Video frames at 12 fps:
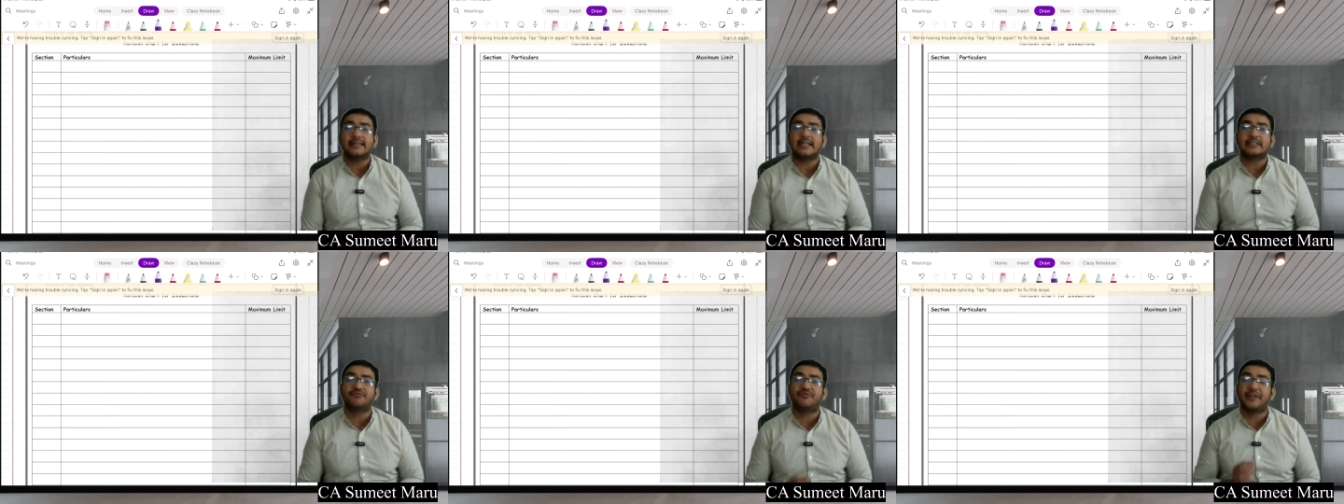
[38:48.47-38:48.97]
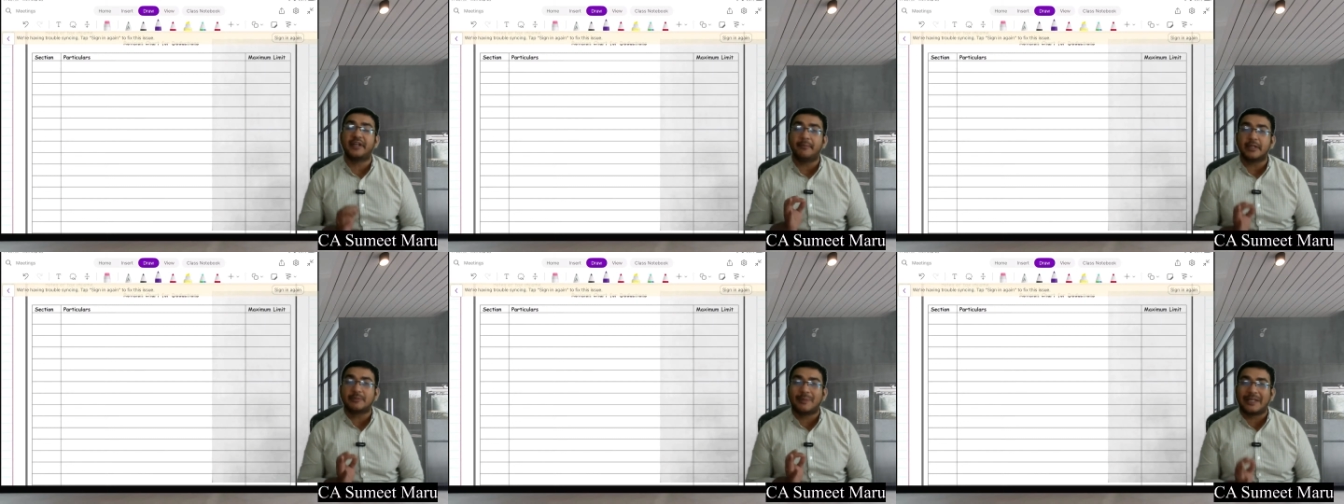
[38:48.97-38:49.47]
That's very
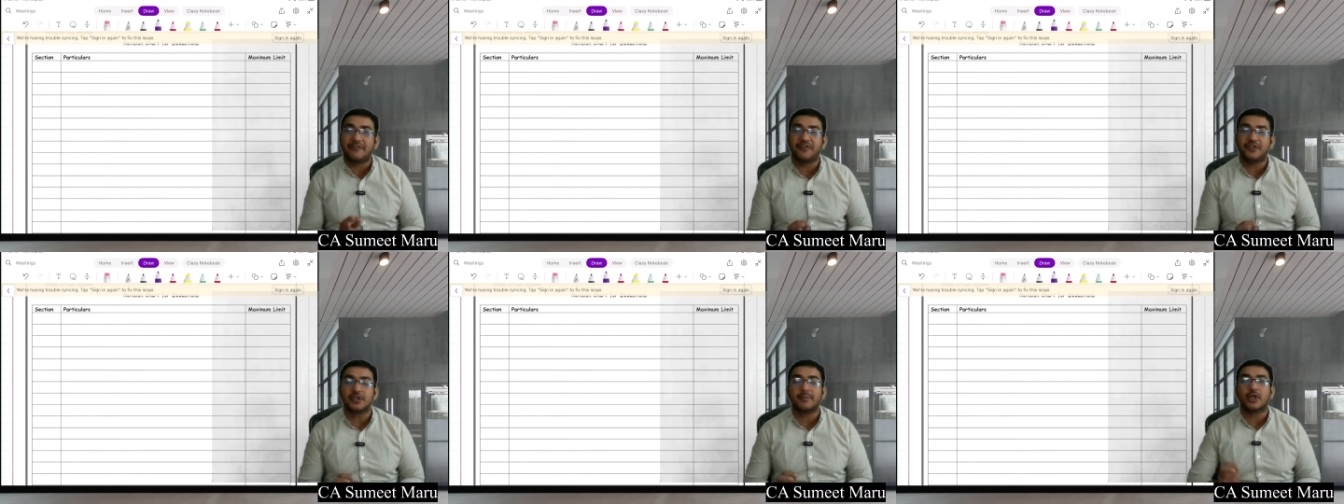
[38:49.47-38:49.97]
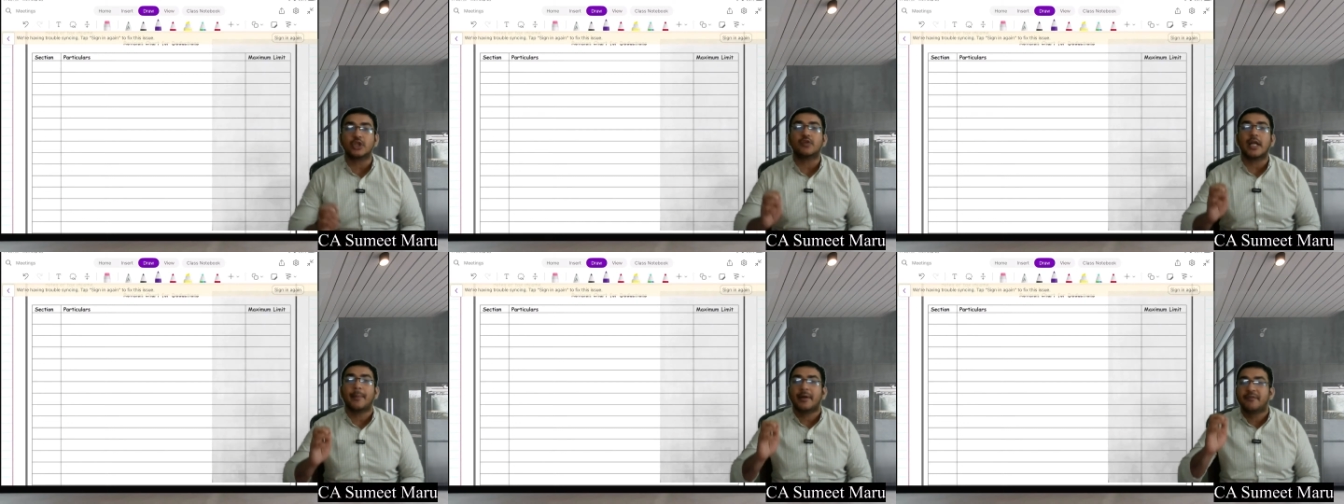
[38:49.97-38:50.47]
much beneficial because
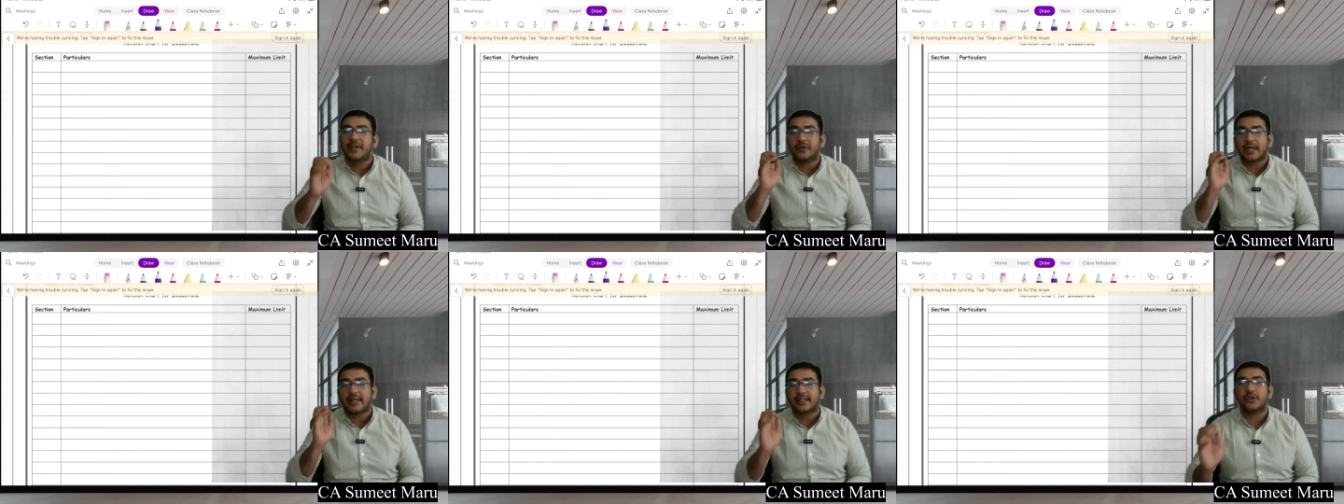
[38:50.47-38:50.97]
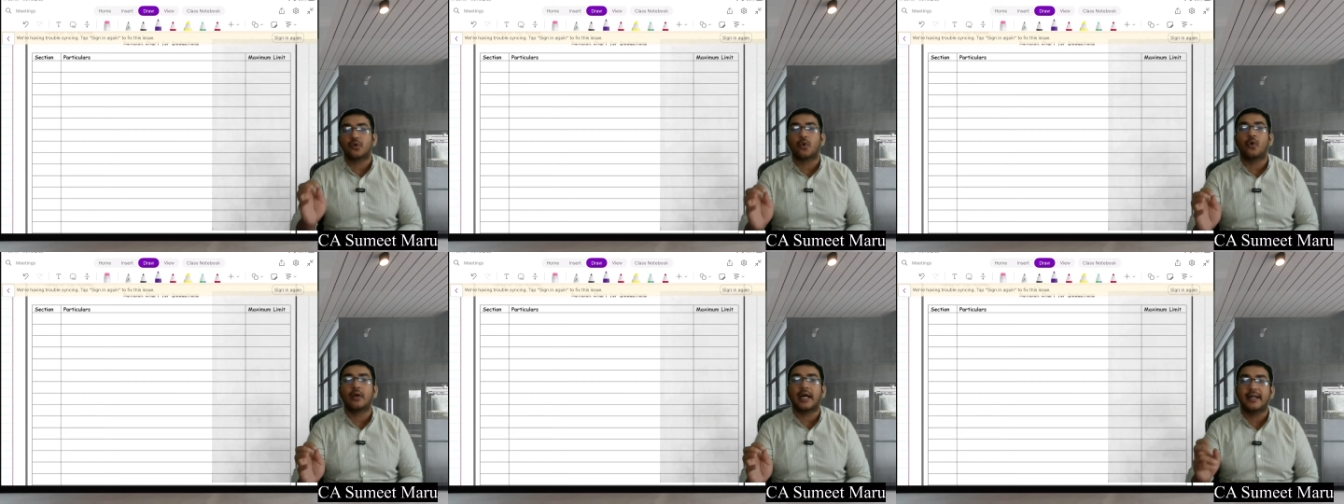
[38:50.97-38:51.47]
what happens when you write in your
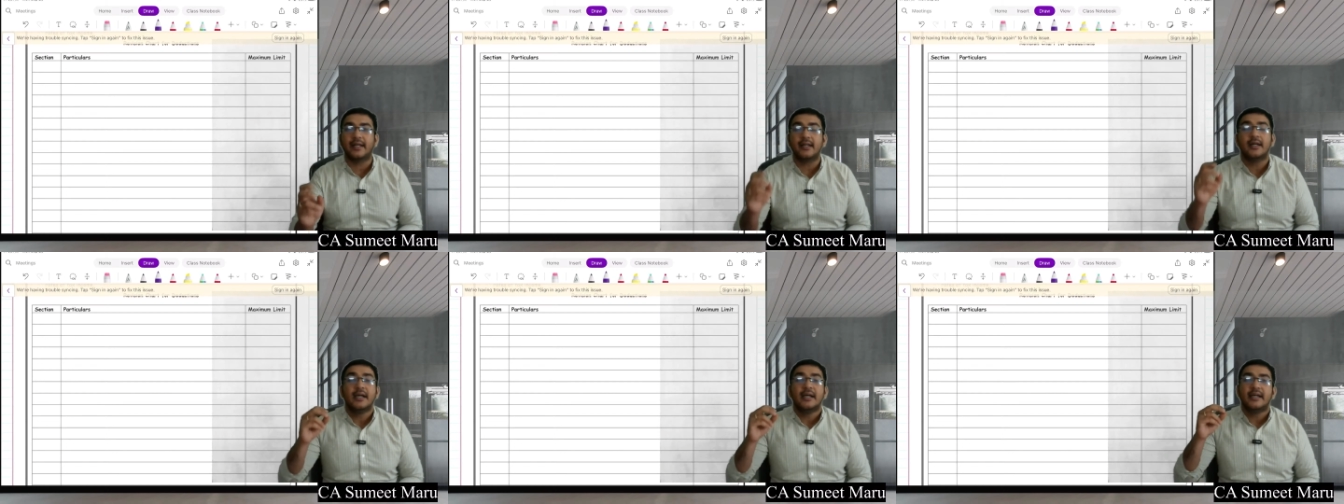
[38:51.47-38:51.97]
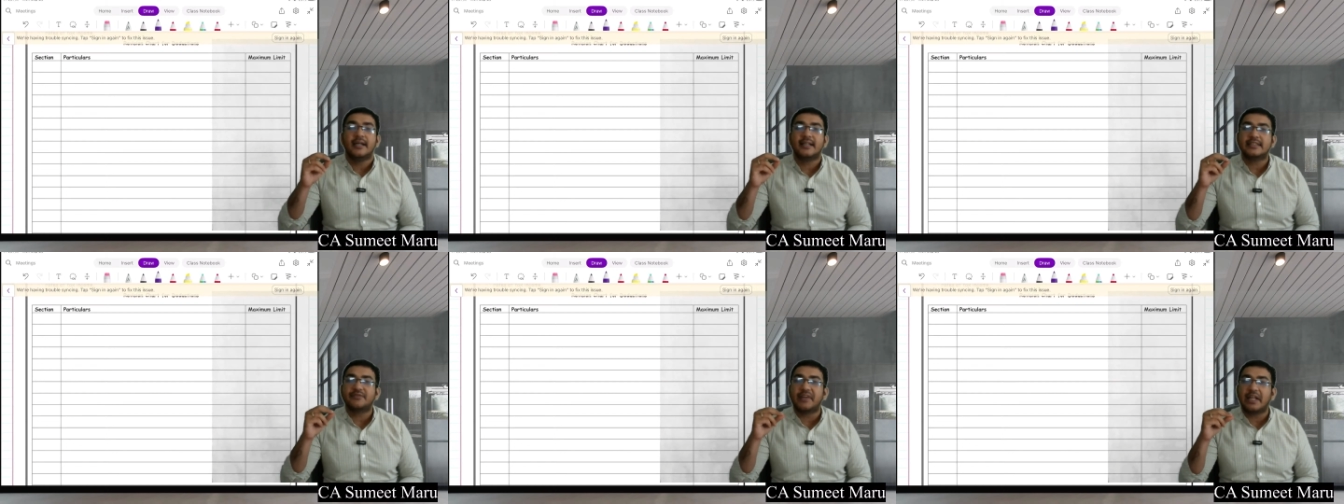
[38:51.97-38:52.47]
own writing, it
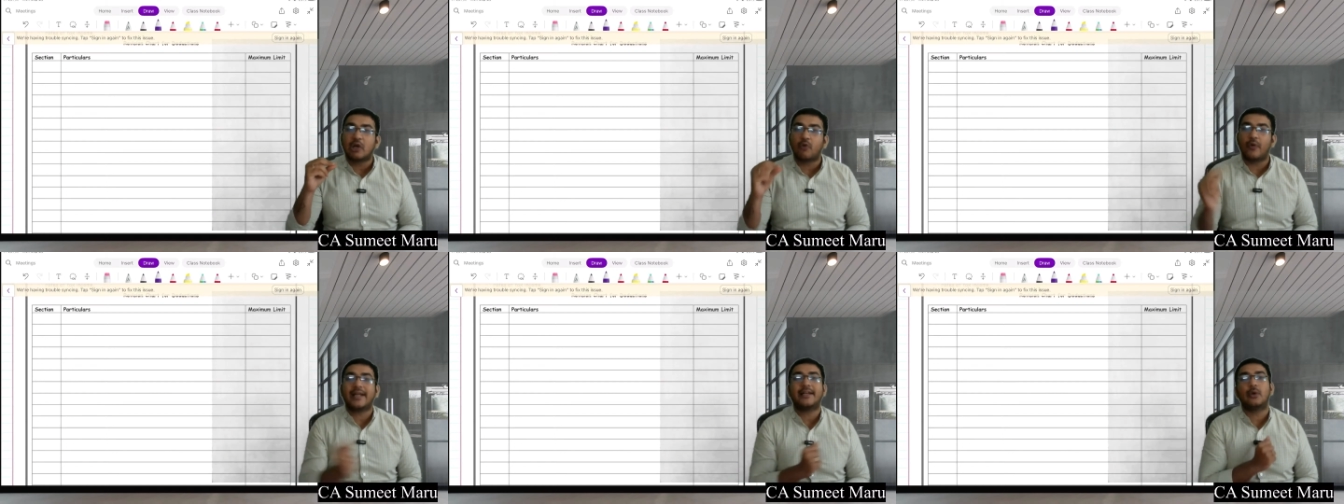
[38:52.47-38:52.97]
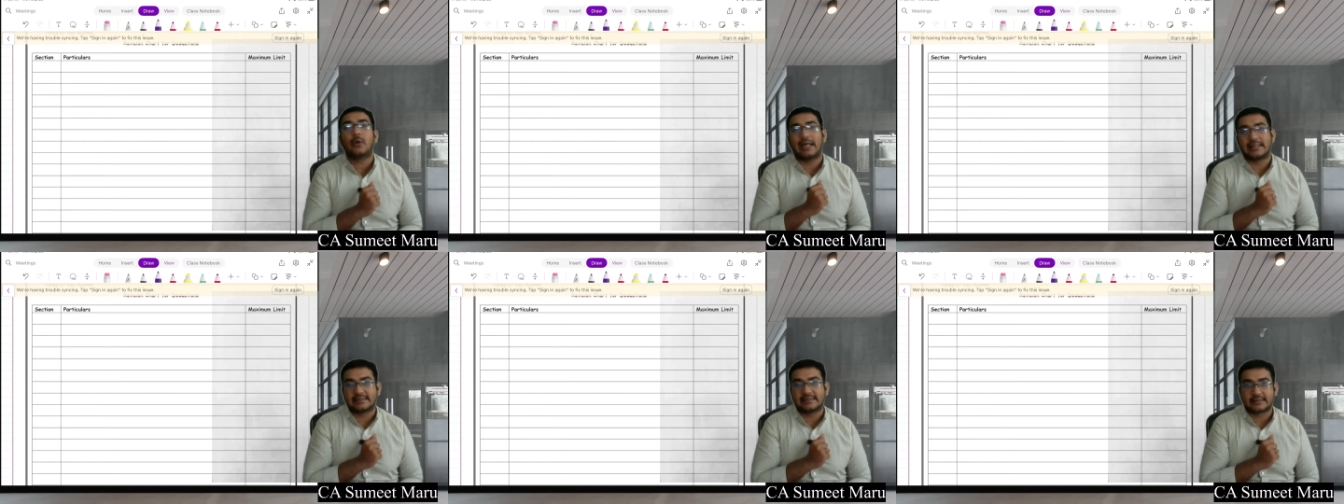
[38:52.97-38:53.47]
is very quick to
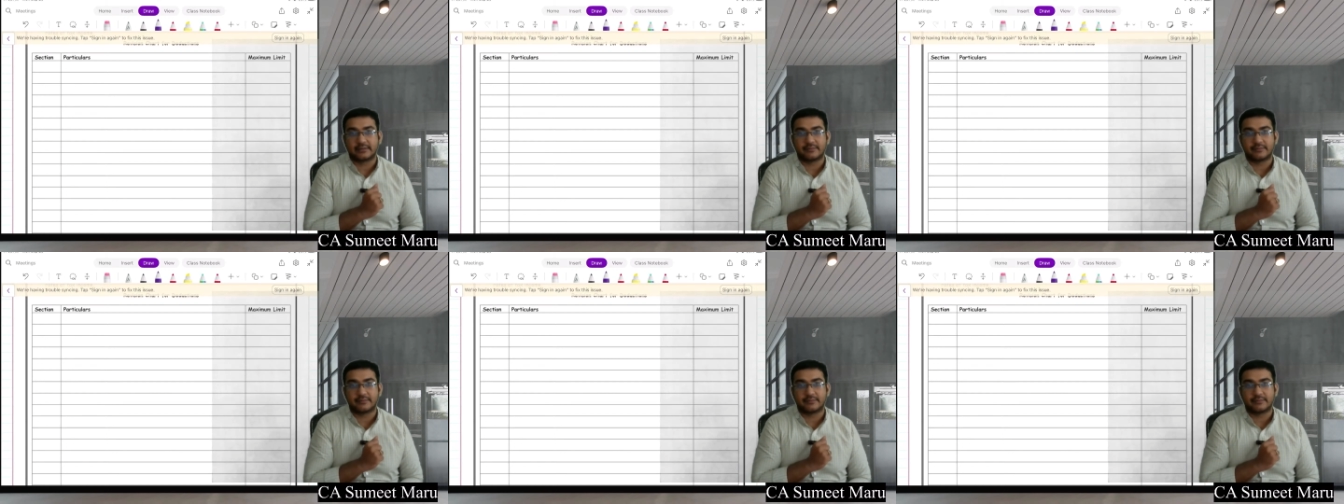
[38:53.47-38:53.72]
glance.